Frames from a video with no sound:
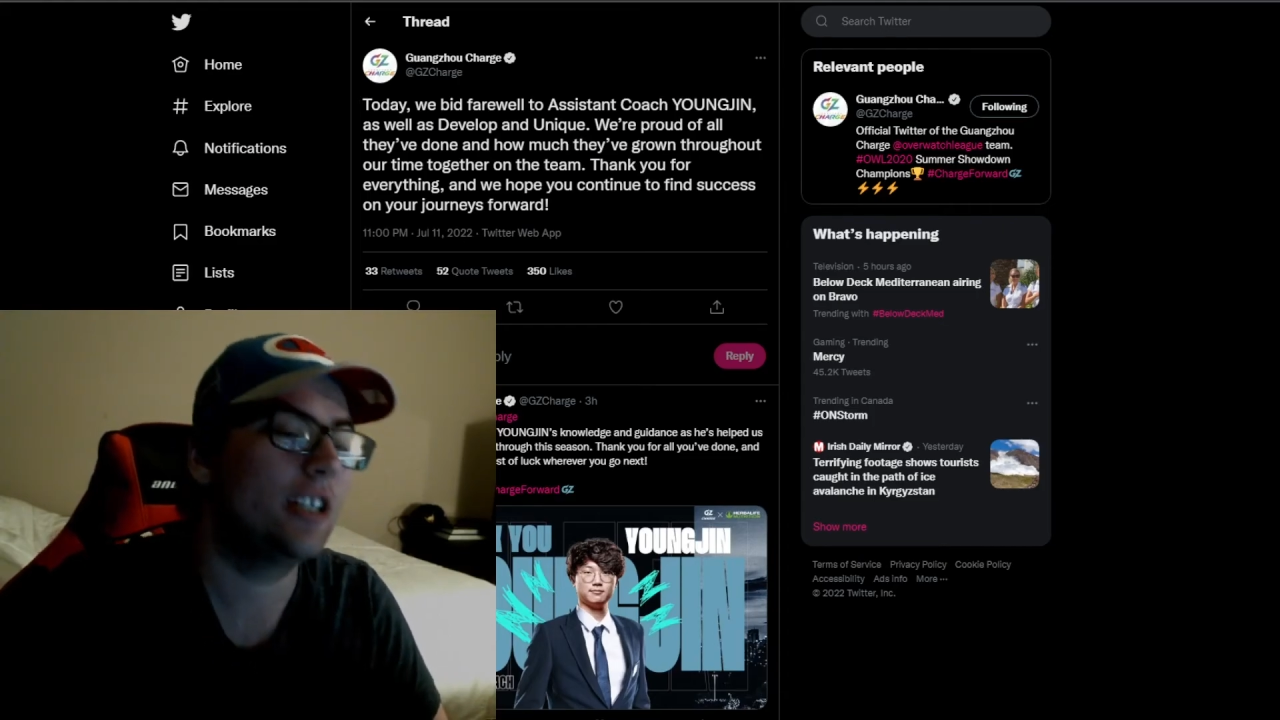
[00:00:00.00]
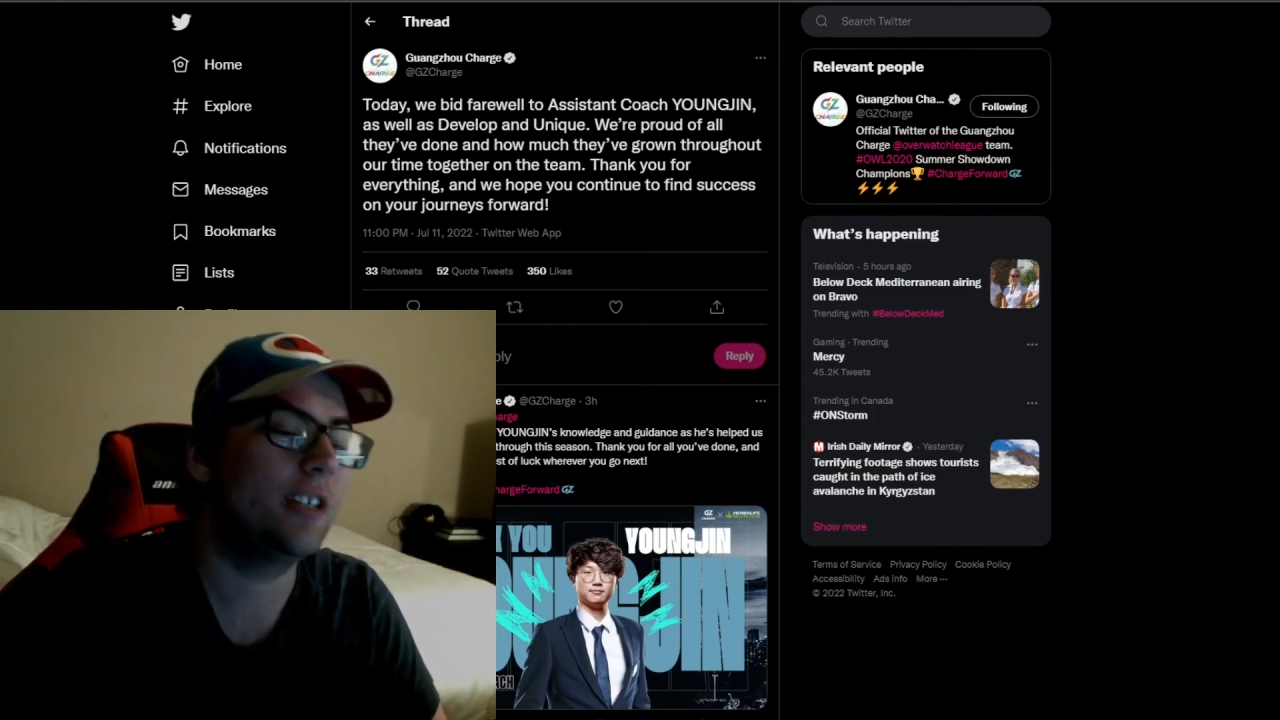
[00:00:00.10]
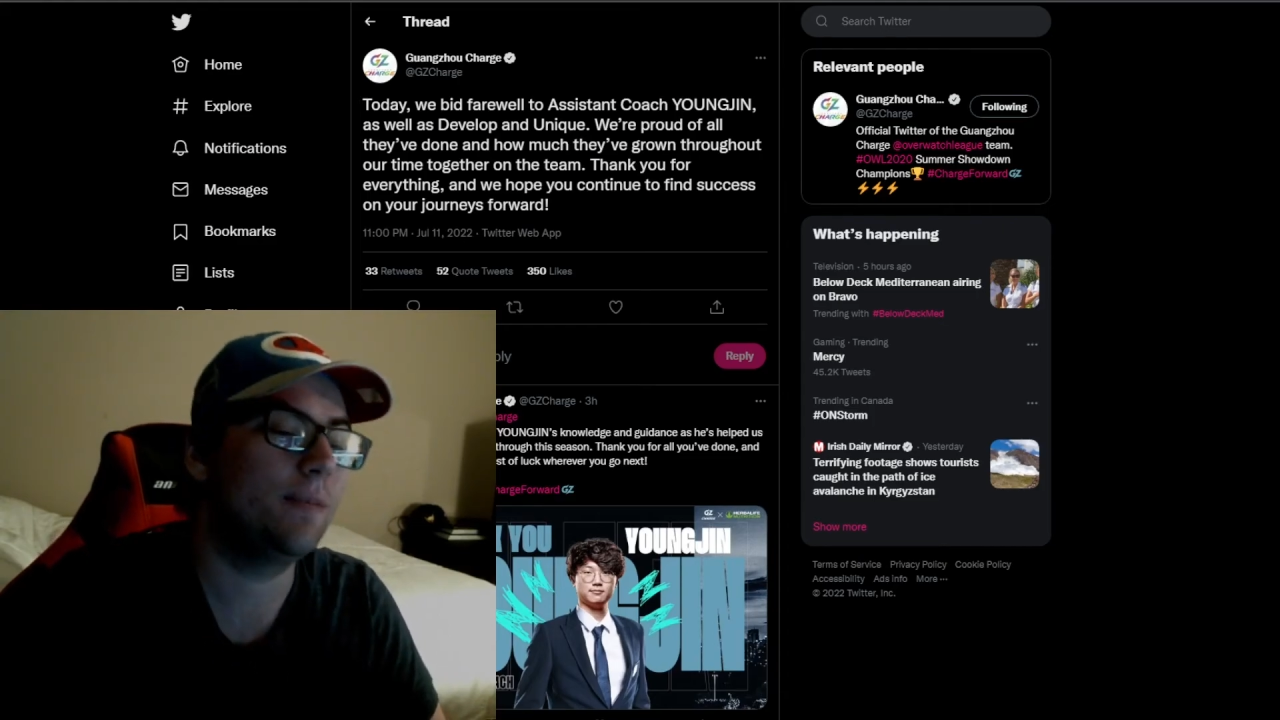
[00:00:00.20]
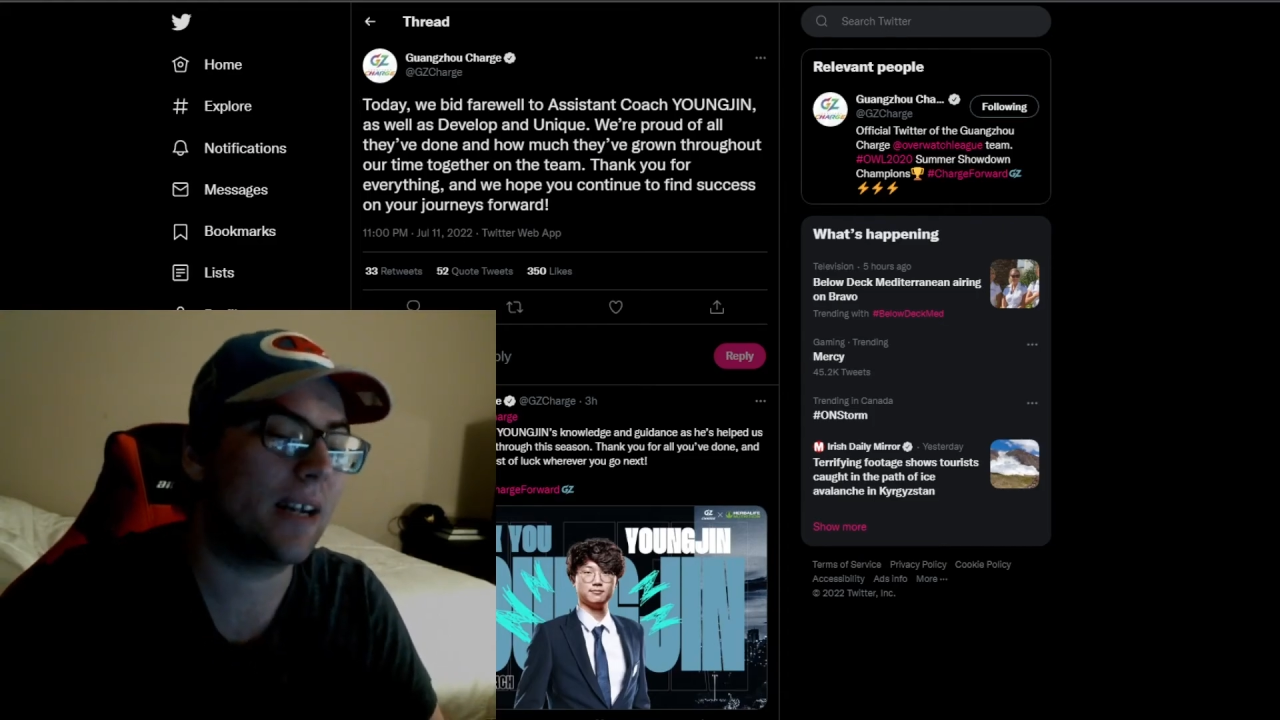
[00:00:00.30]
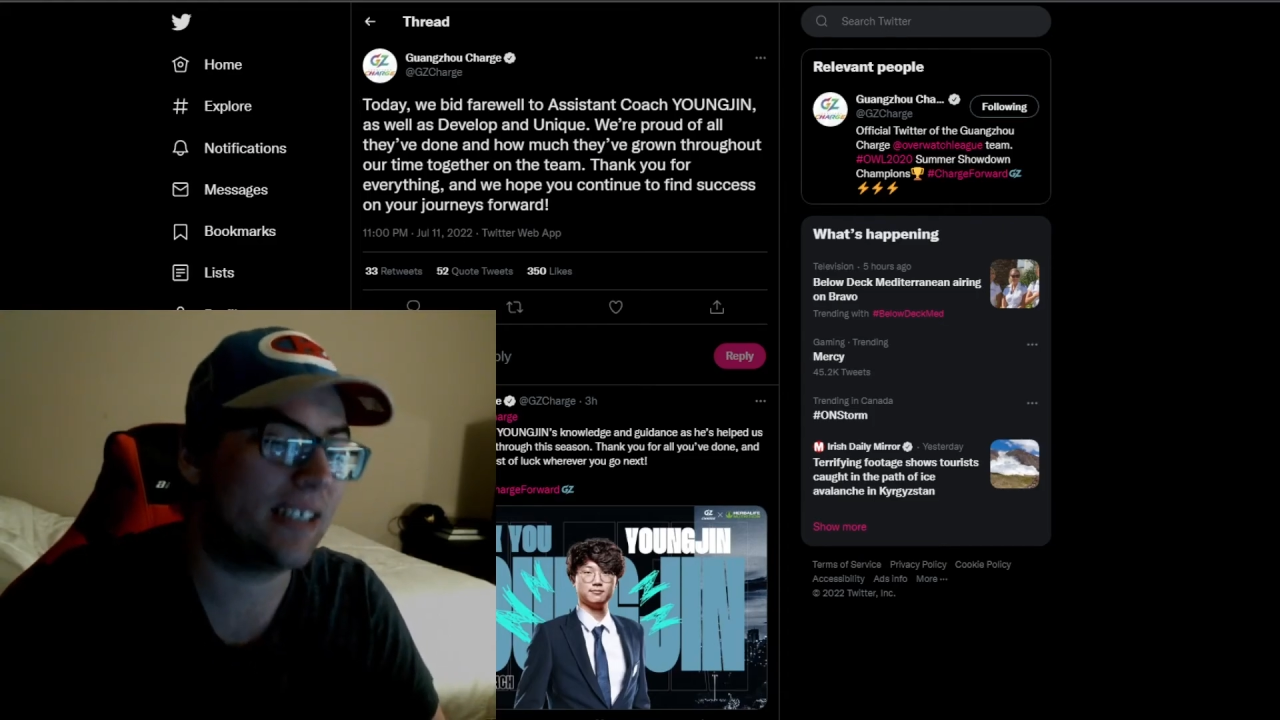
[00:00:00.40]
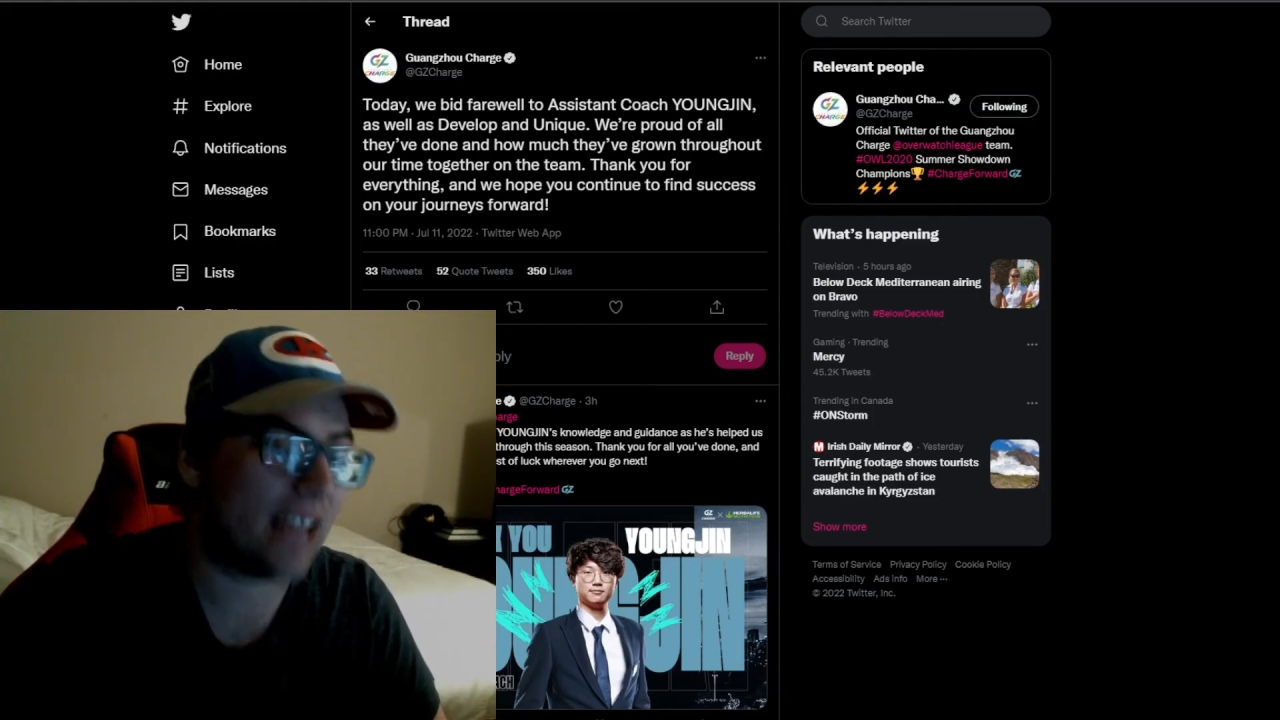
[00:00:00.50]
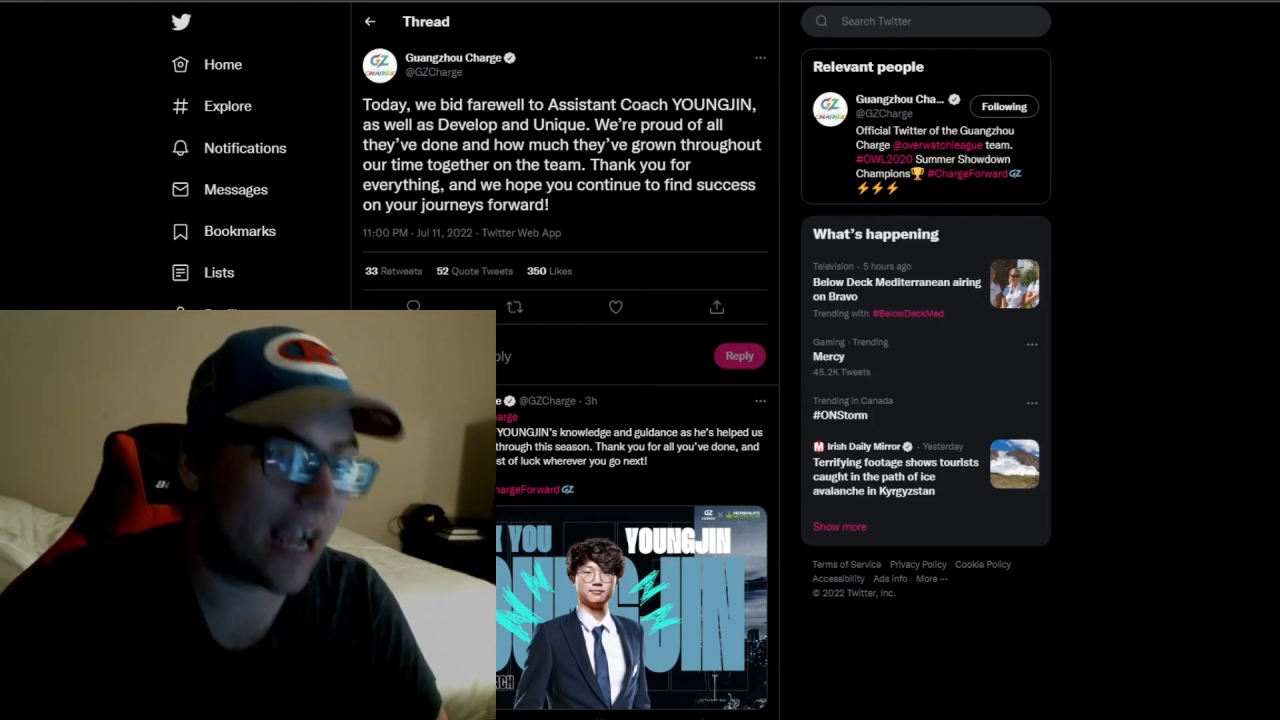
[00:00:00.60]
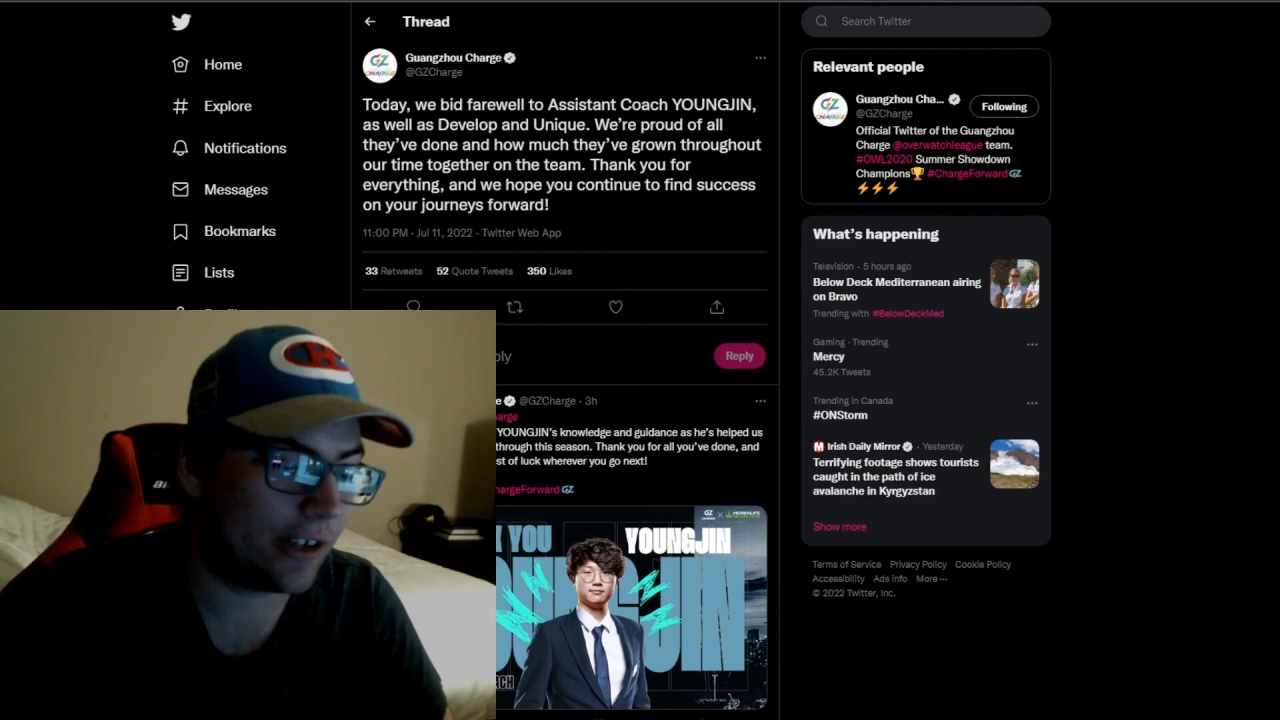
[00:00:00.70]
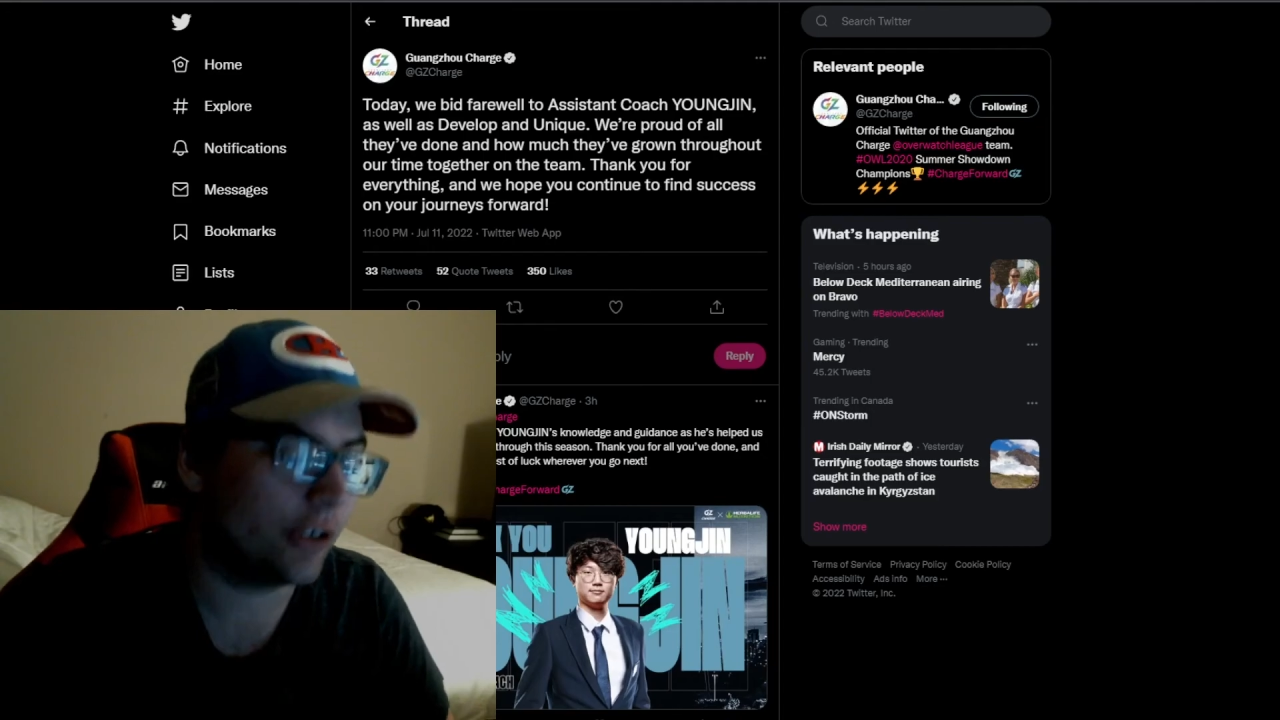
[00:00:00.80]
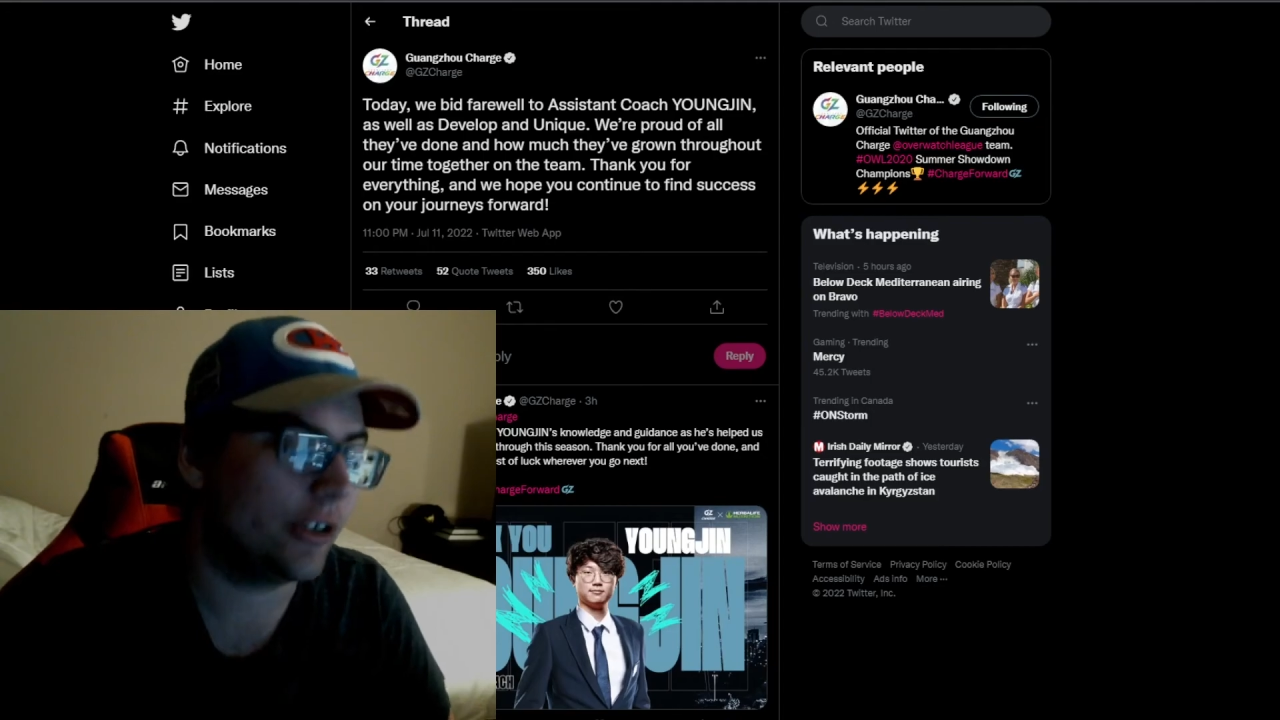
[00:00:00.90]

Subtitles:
spectacular,